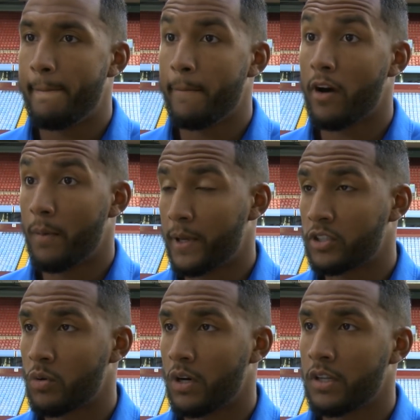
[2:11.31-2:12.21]
We've got a big
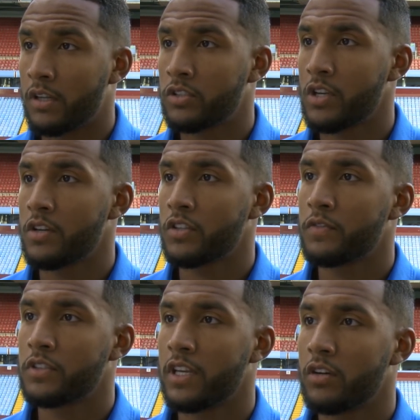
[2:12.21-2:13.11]
squad, so it's
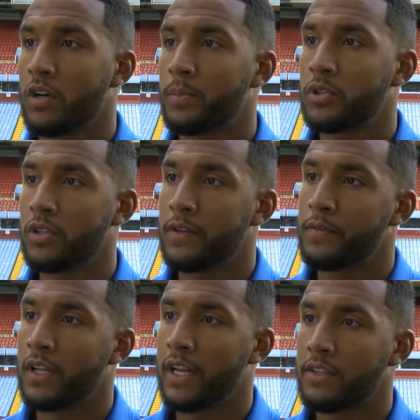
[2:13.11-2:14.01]
obviously a good opportunity
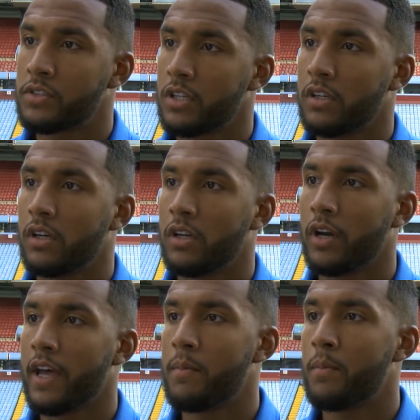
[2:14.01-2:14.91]
for the lads that are
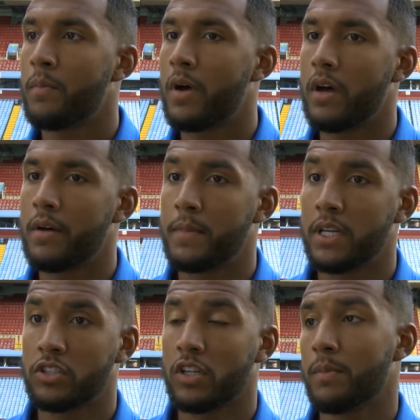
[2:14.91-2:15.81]
not getting
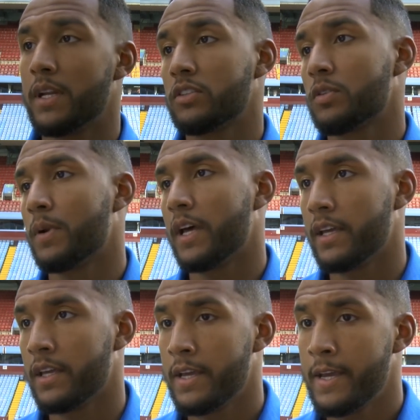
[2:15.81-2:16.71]
minutes at the minute to play.